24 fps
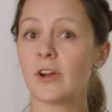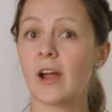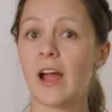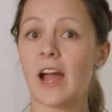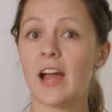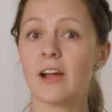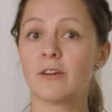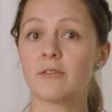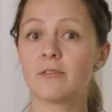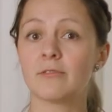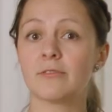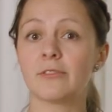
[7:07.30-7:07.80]
our
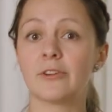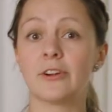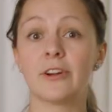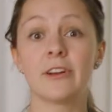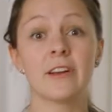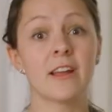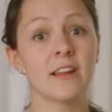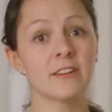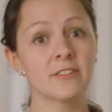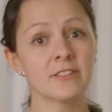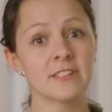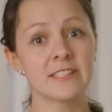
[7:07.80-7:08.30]
aquifer
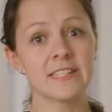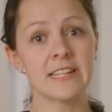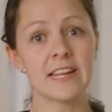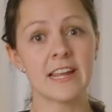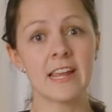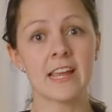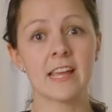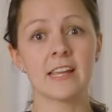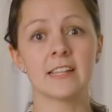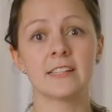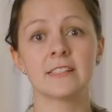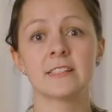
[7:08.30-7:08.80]
and
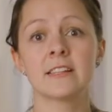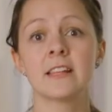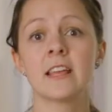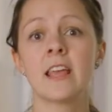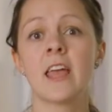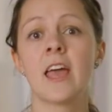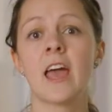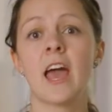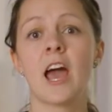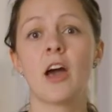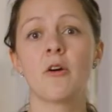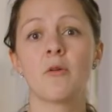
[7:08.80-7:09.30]
understand
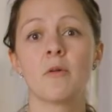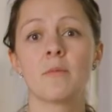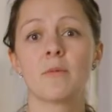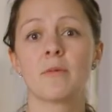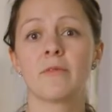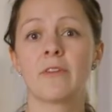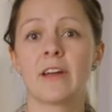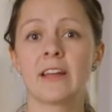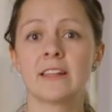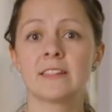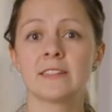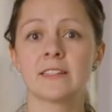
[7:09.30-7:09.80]
how it
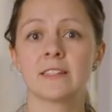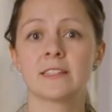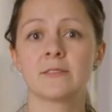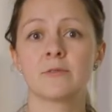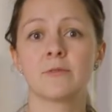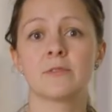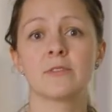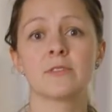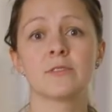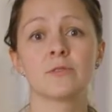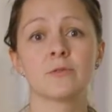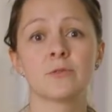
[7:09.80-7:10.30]
provides us
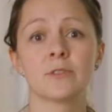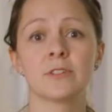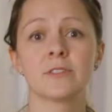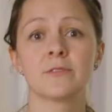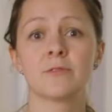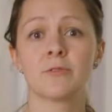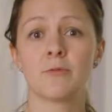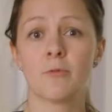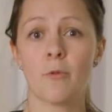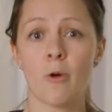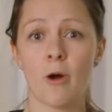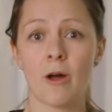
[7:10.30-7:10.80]
with a source
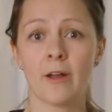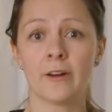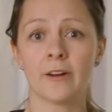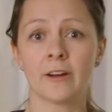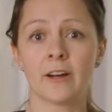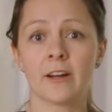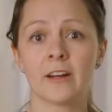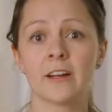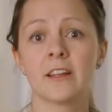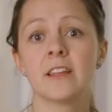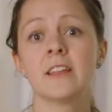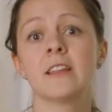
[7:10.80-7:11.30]
for
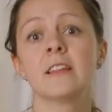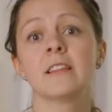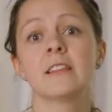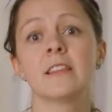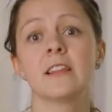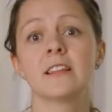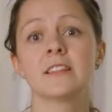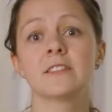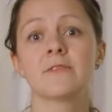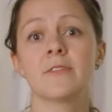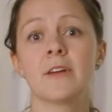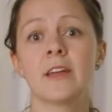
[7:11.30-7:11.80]
water,
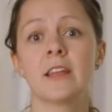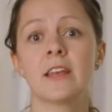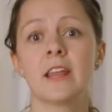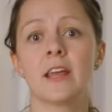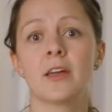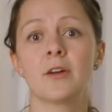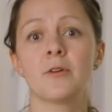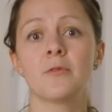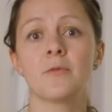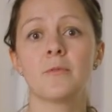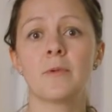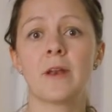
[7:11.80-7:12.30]
let's find
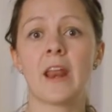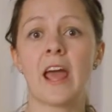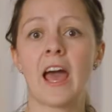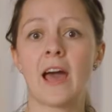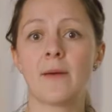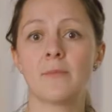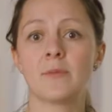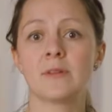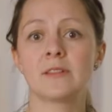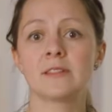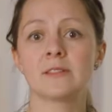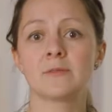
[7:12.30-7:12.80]
out what
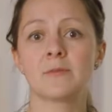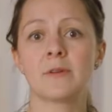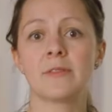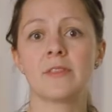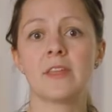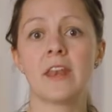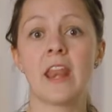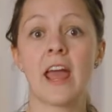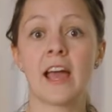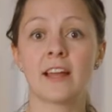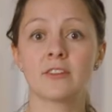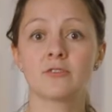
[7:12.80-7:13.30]
happens when
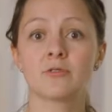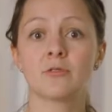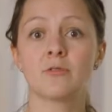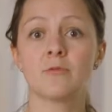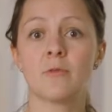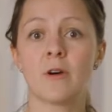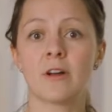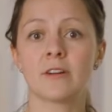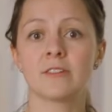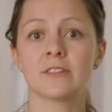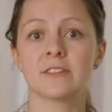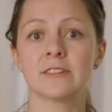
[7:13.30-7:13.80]
the natural
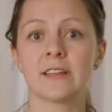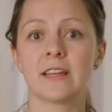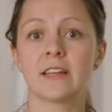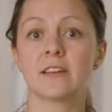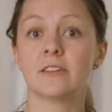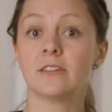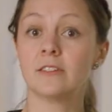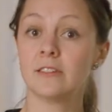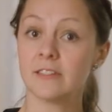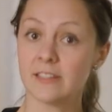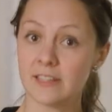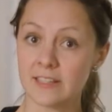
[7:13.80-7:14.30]
water
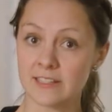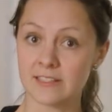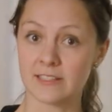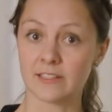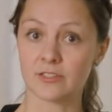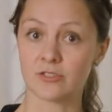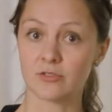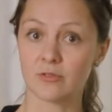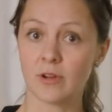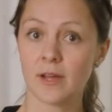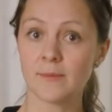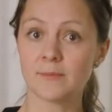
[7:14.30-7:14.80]
cycle is
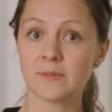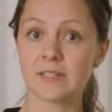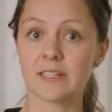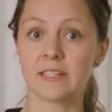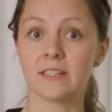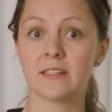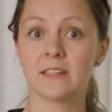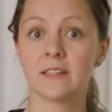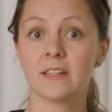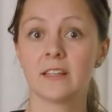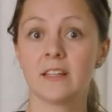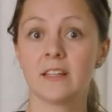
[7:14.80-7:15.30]
interrupted.